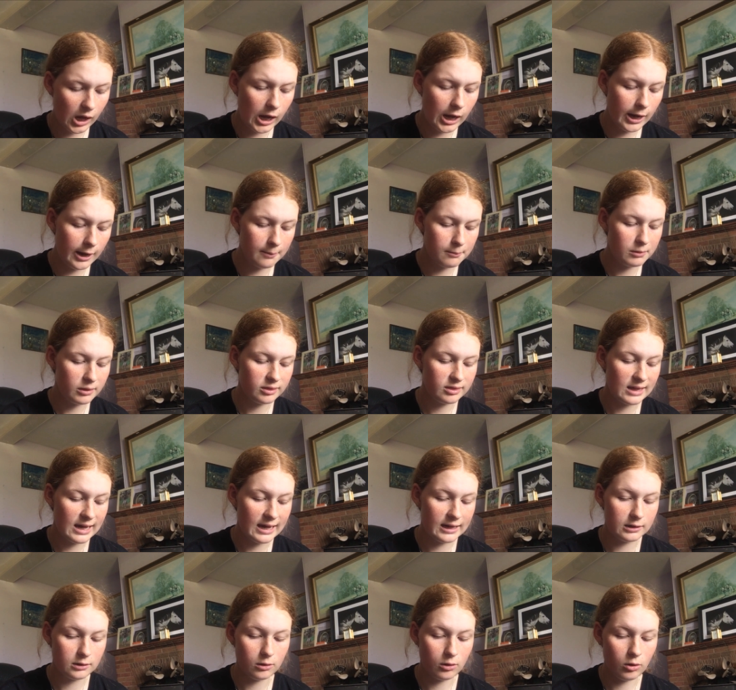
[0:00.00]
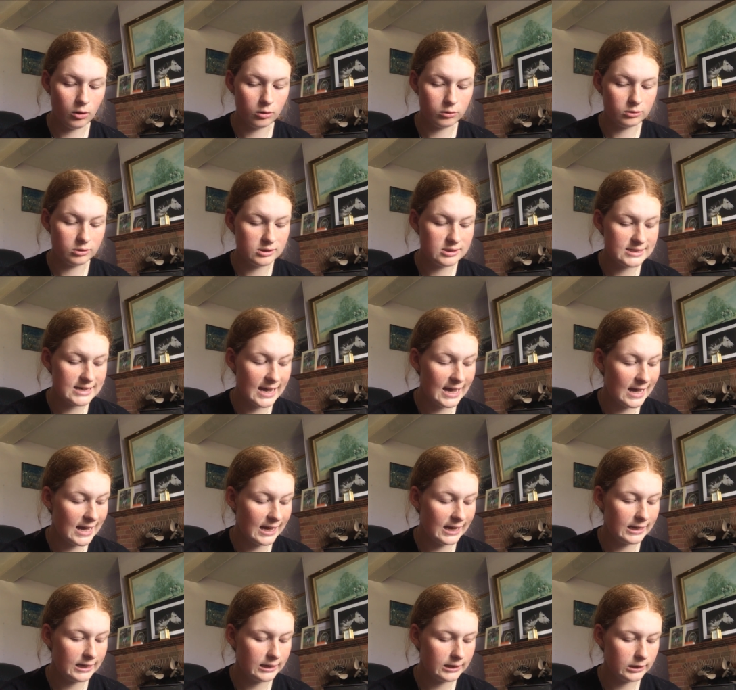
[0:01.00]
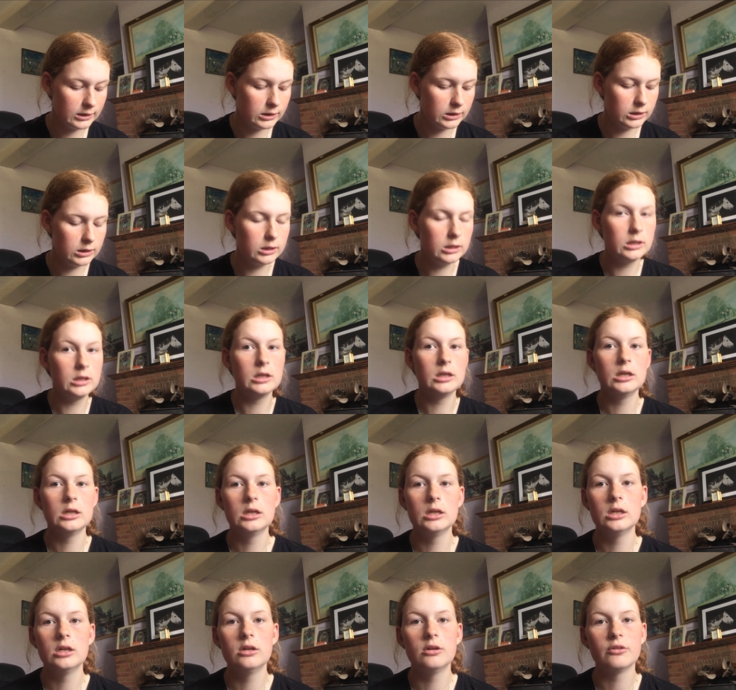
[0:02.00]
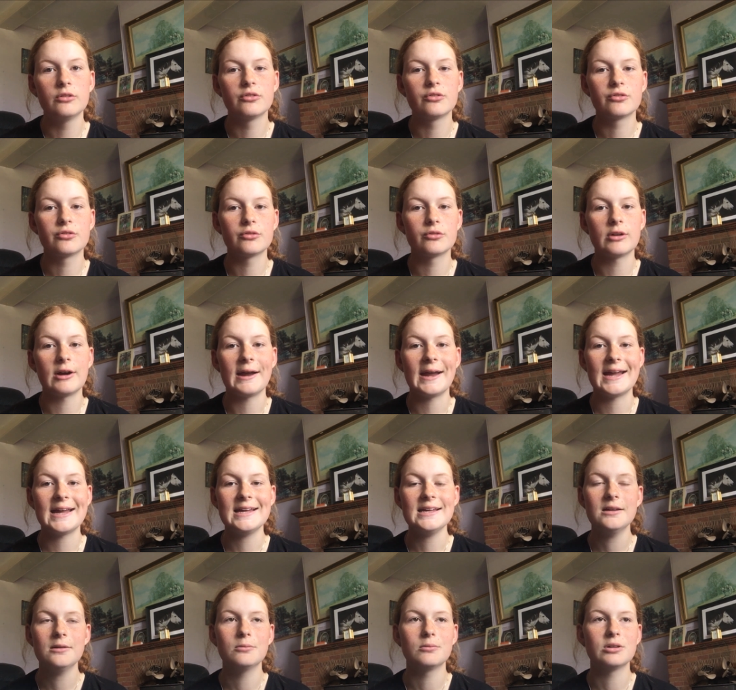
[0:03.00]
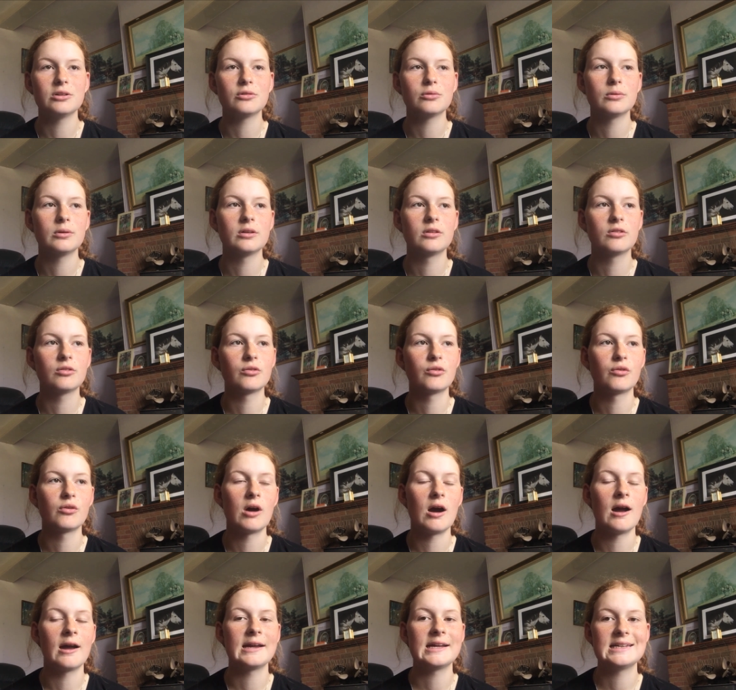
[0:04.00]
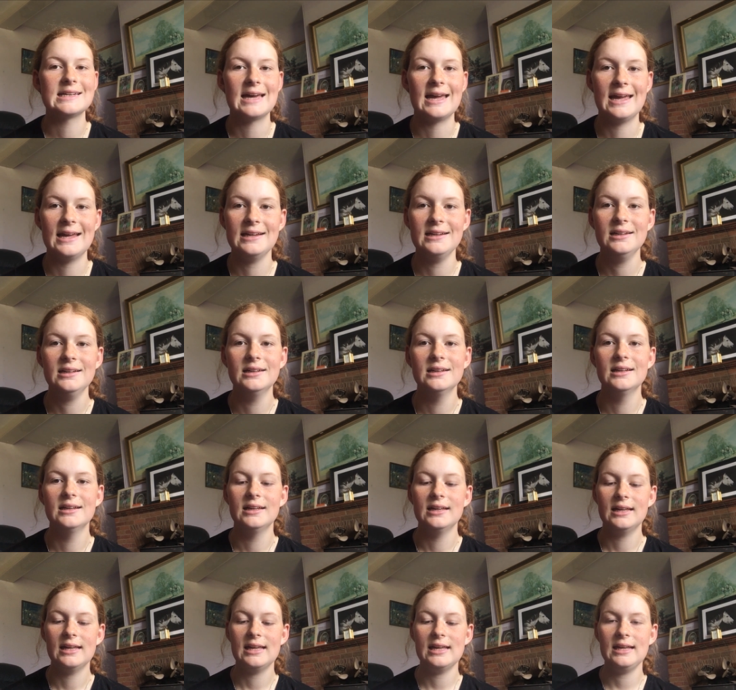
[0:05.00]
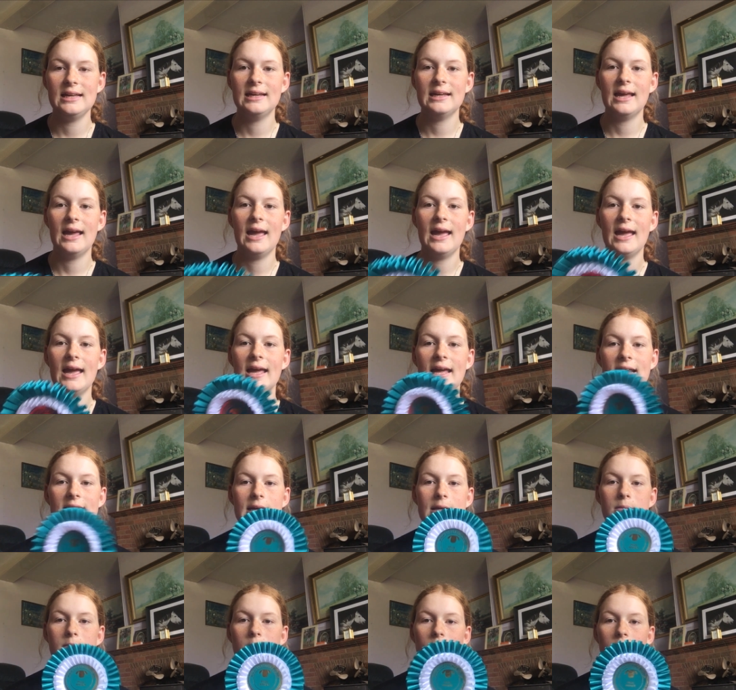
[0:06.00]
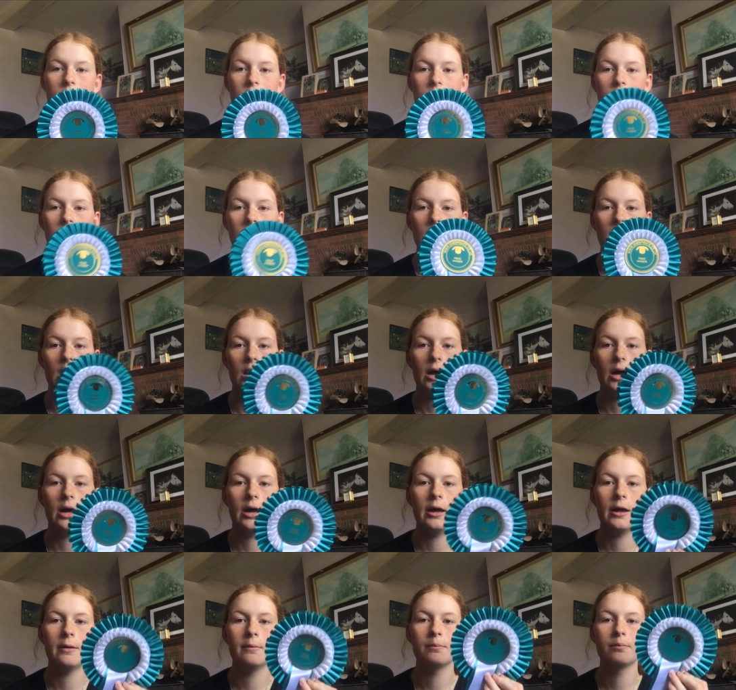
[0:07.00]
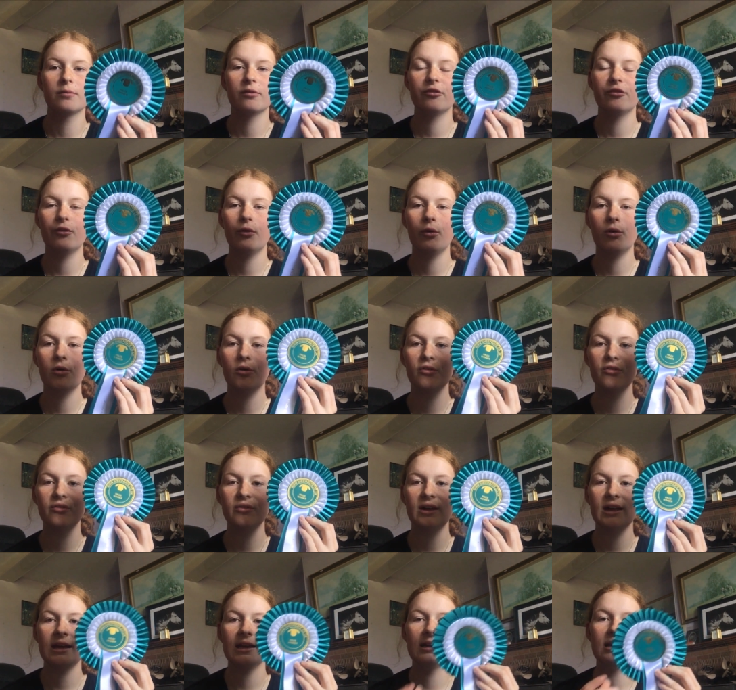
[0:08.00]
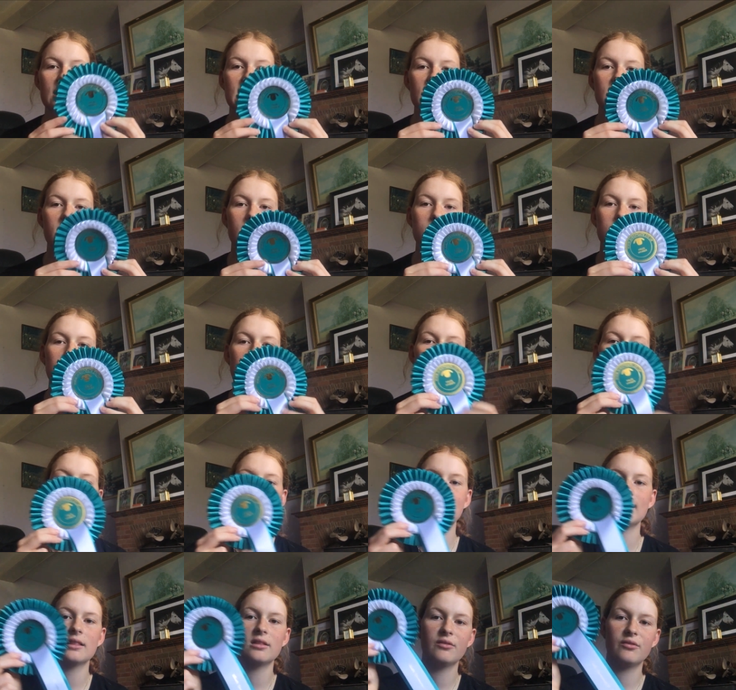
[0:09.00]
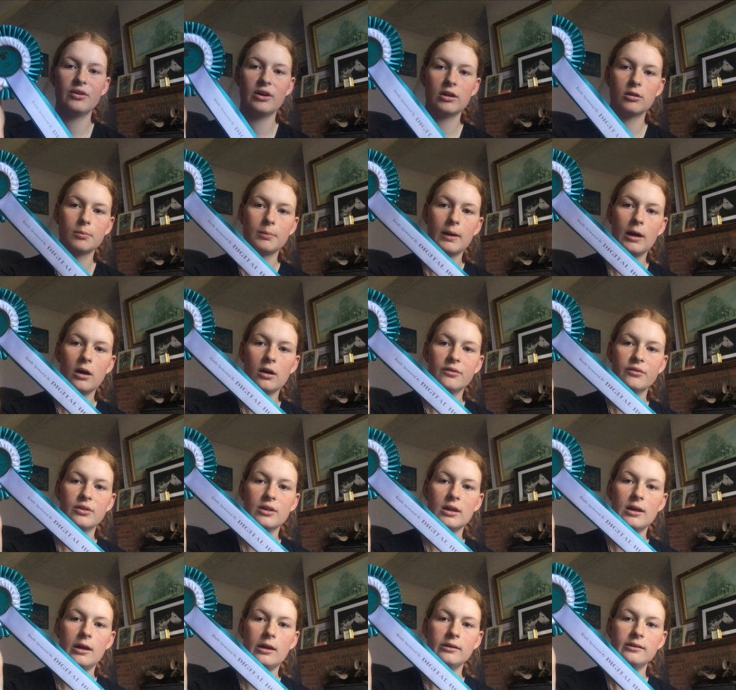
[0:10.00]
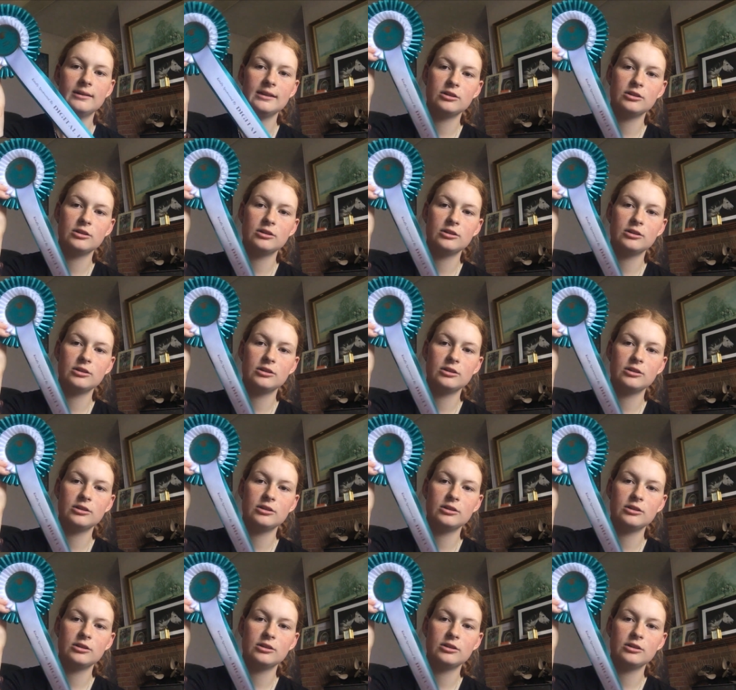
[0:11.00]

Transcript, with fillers: Um, then on day three, which was Friday, he came um, fourth in his music in the first part of the